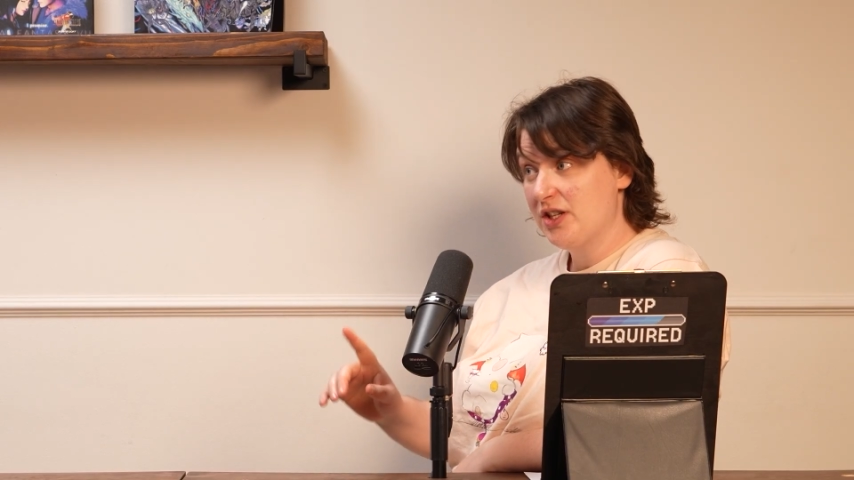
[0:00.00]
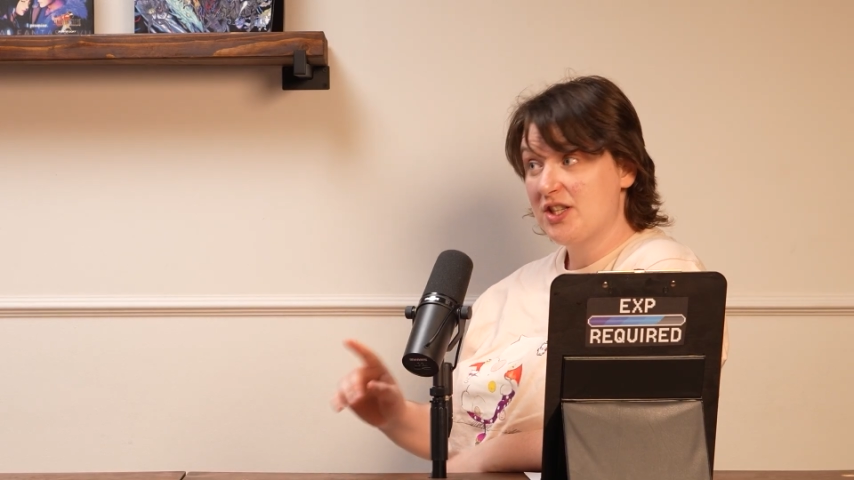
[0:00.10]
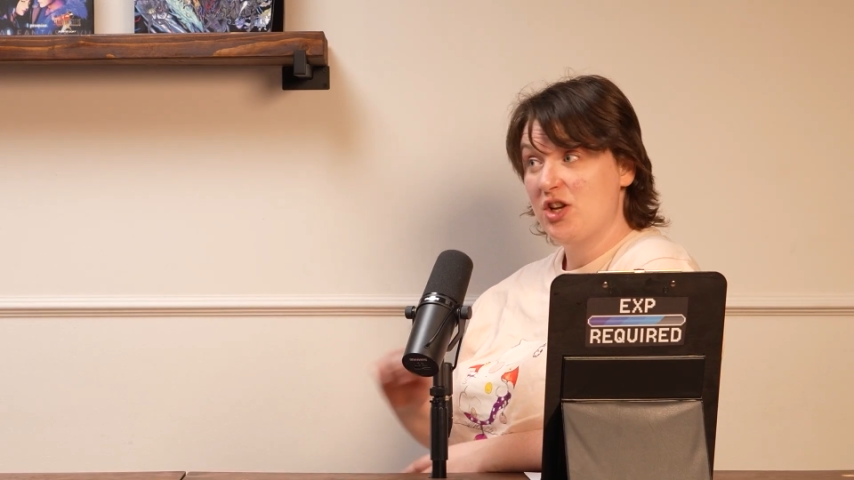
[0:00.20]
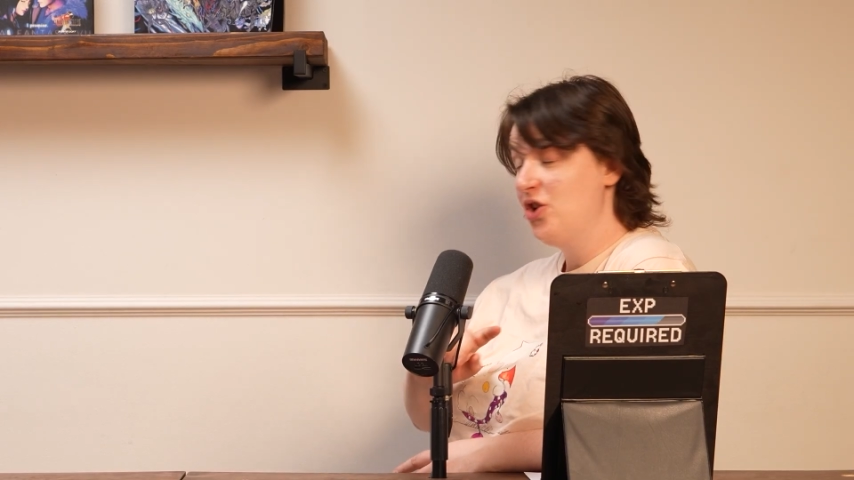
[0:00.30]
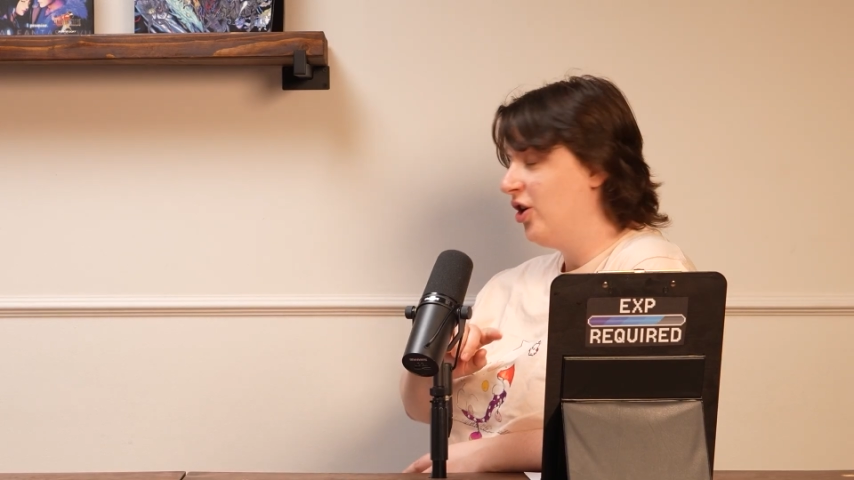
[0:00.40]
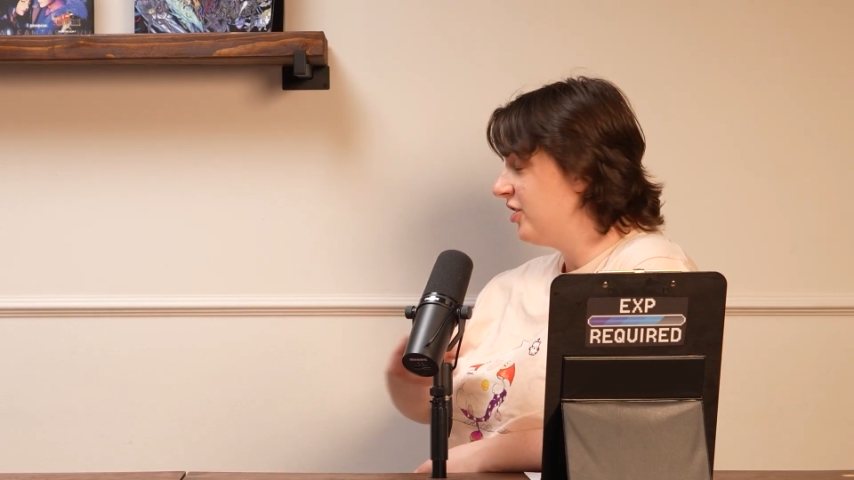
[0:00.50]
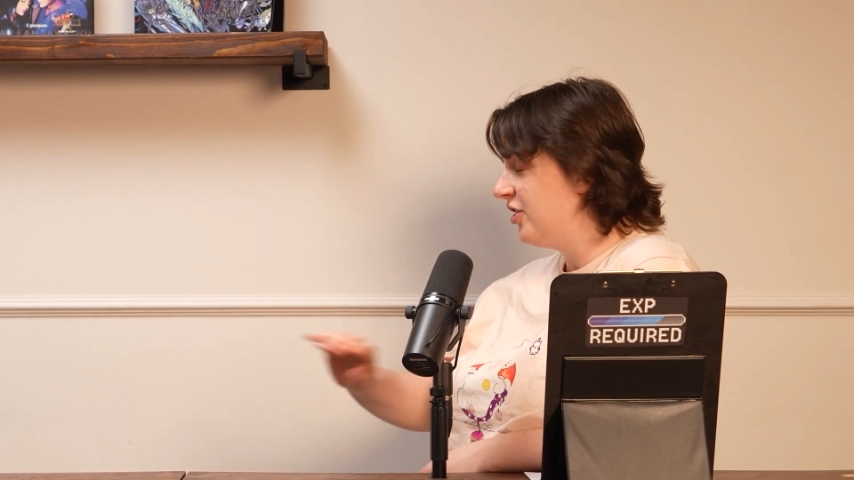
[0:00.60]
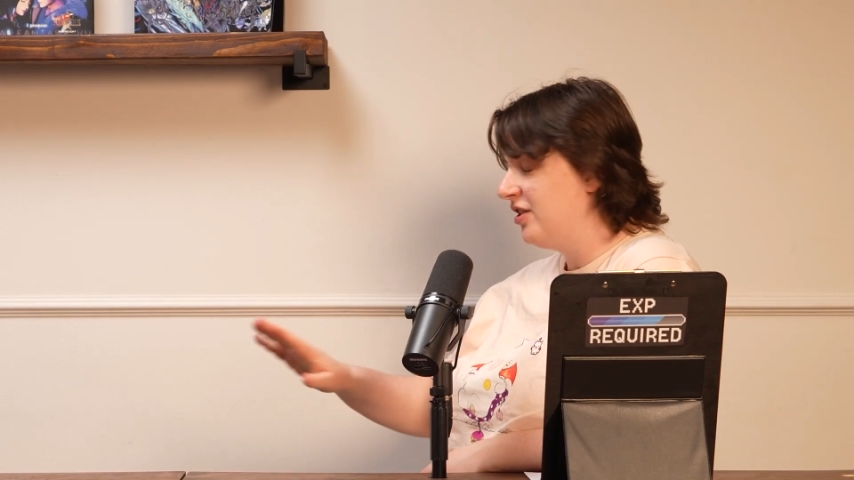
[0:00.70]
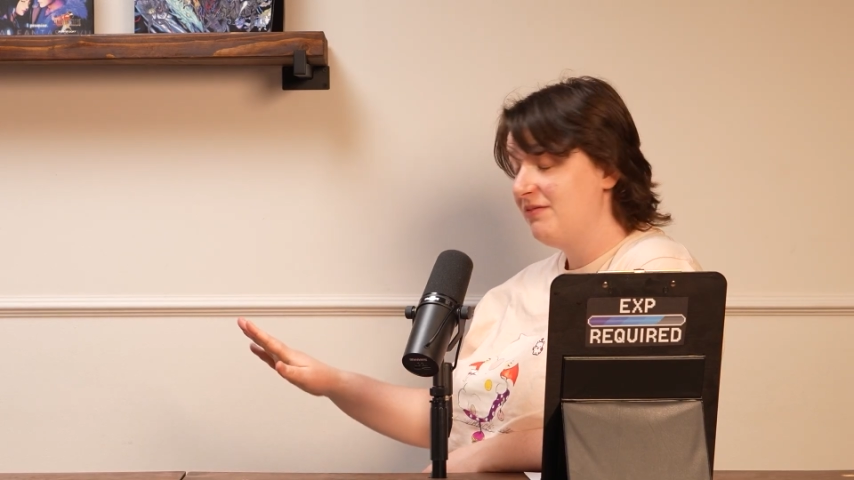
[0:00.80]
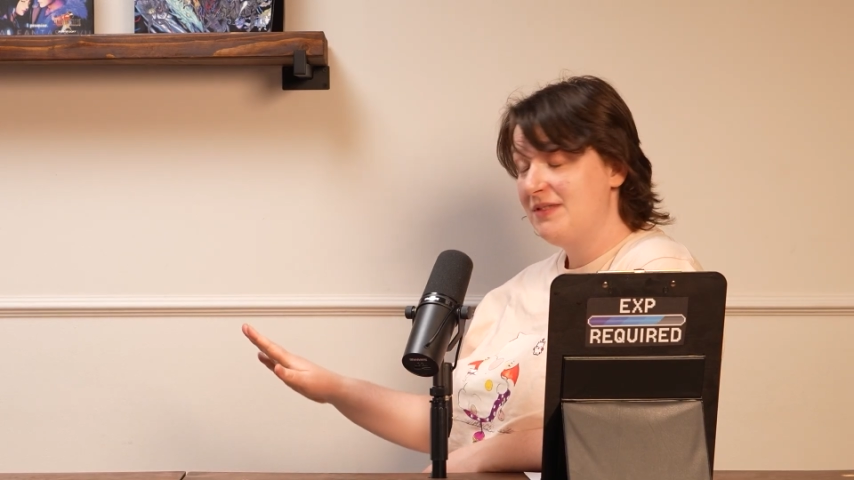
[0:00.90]
So you're not going
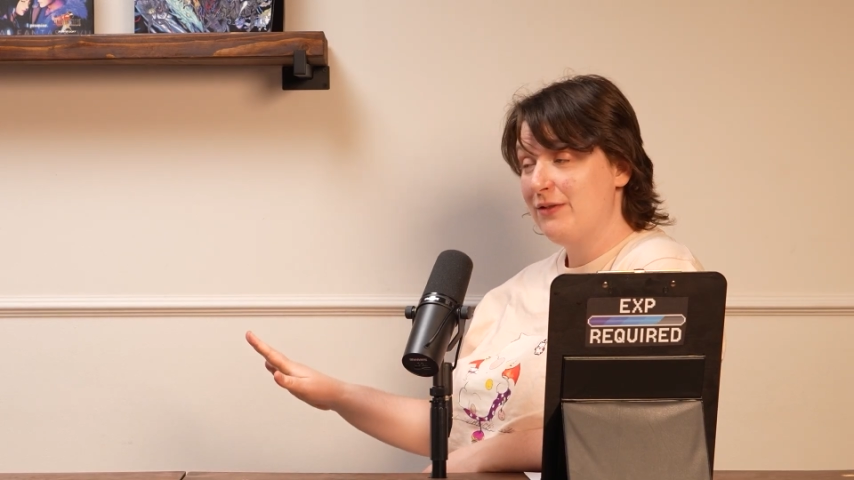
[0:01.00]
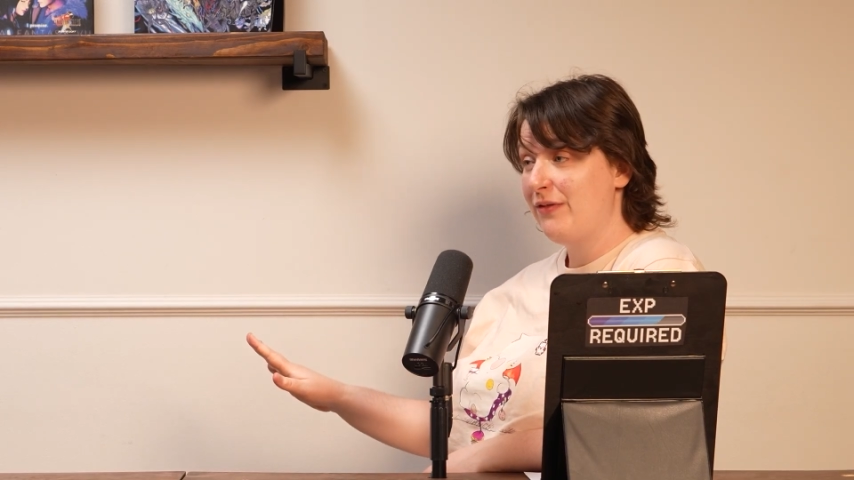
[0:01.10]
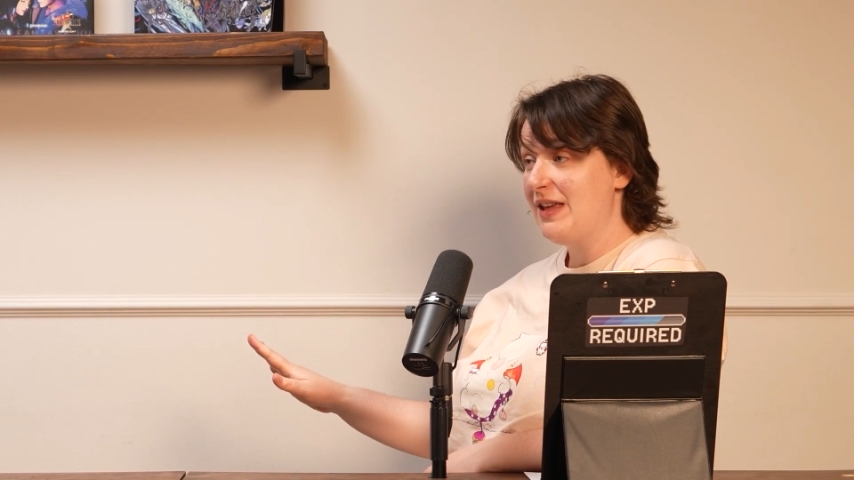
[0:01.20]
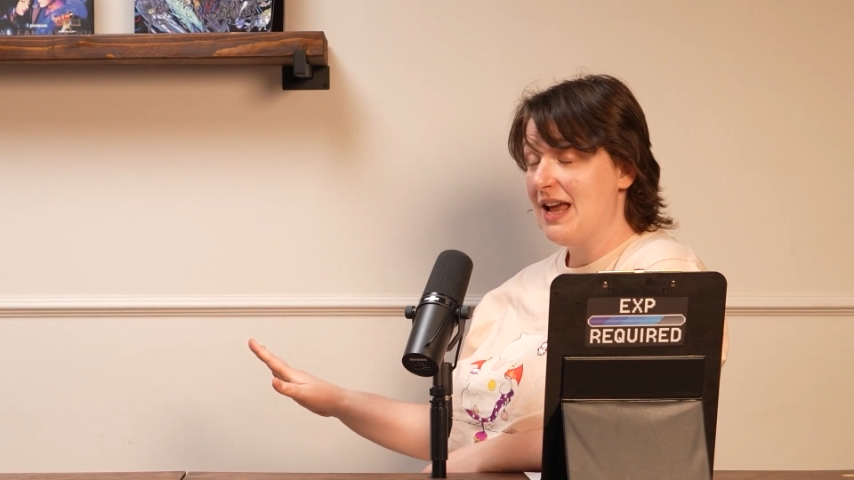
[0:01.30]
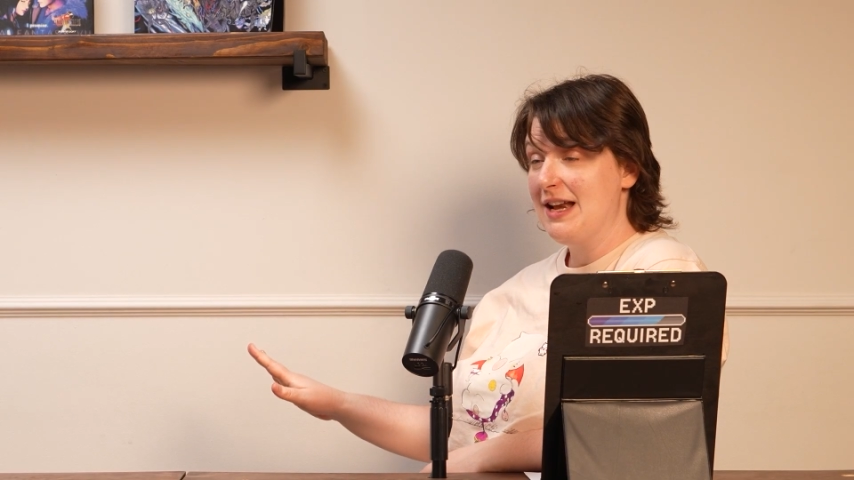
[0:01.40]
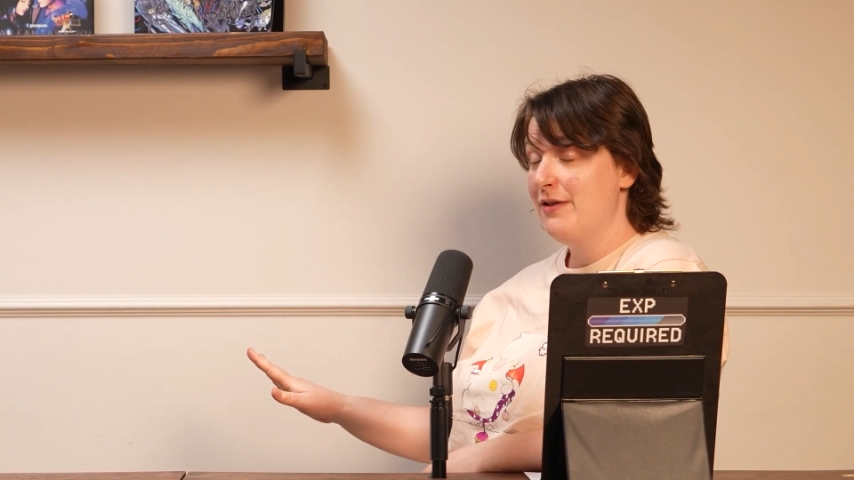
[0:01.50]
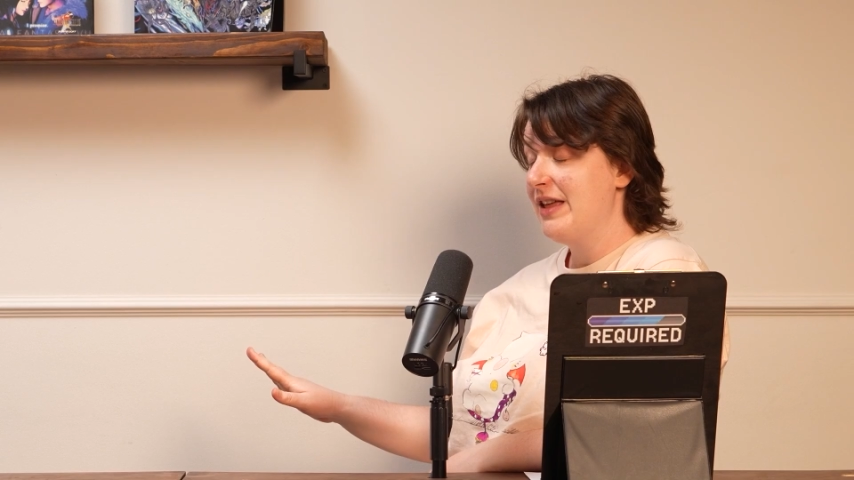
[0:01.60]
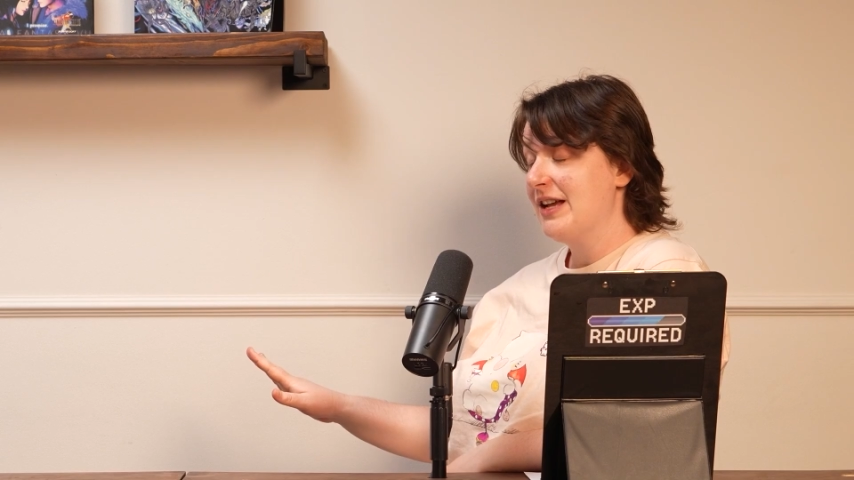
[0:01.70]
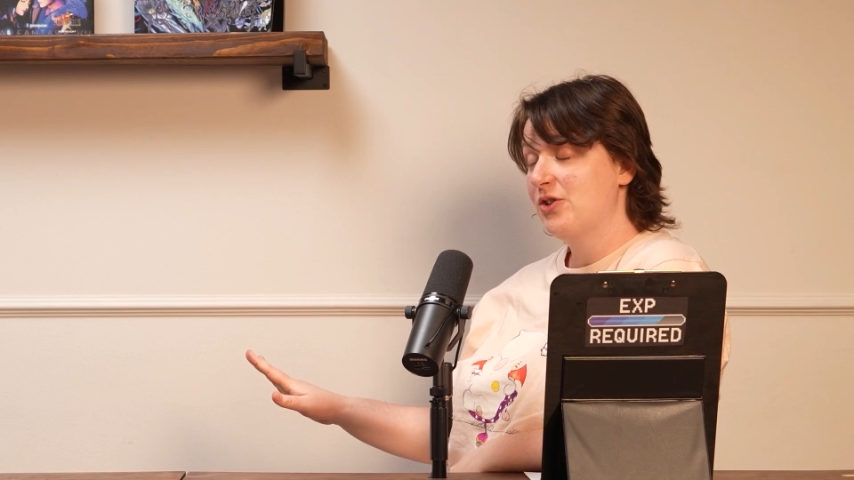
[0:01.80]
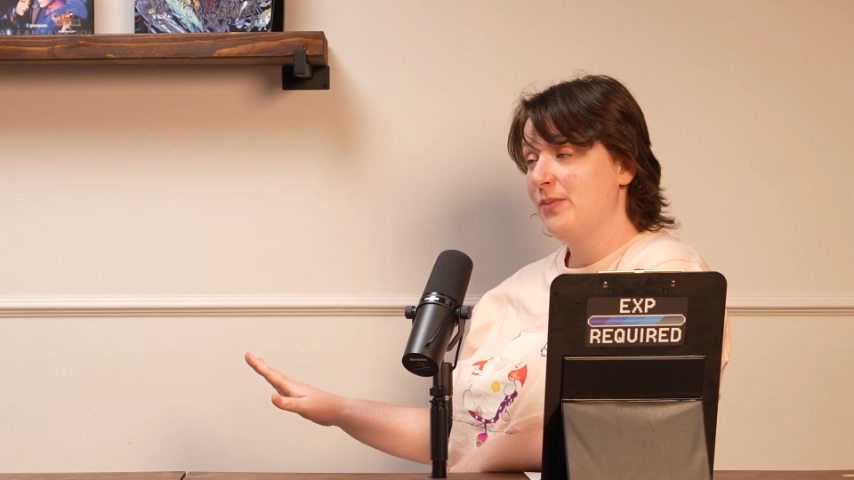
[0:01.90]
to defeat any of
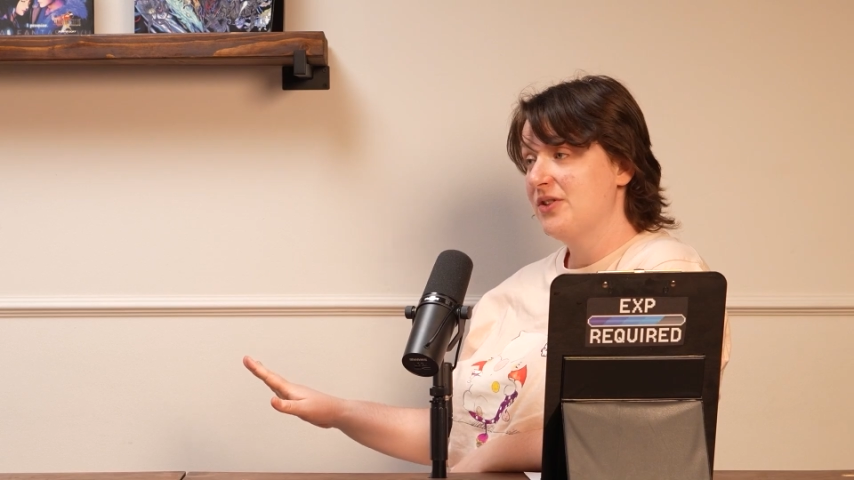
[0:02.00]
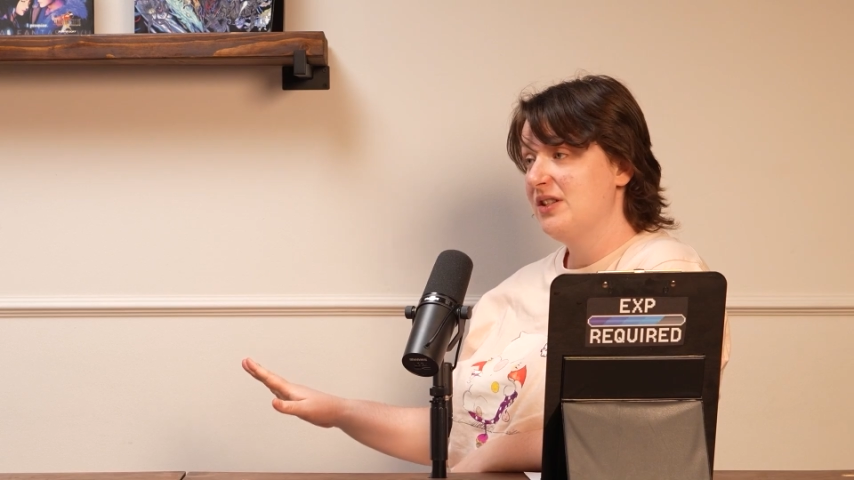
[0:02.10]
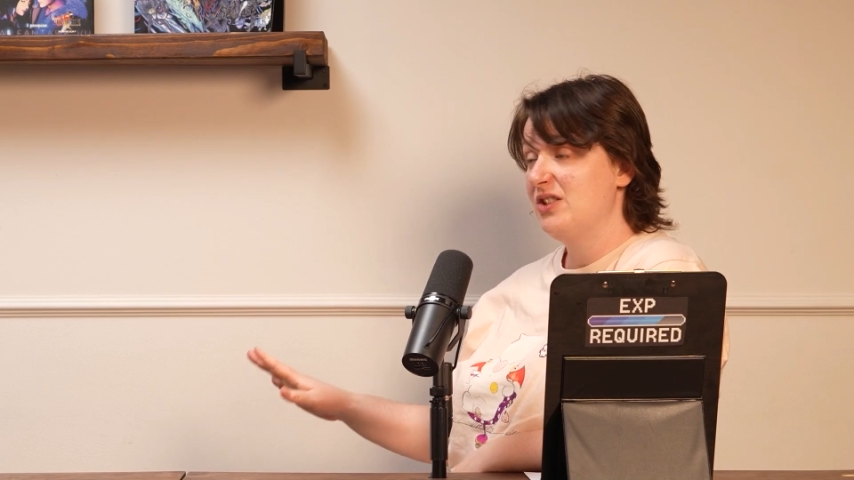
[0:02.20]
the extra bosses.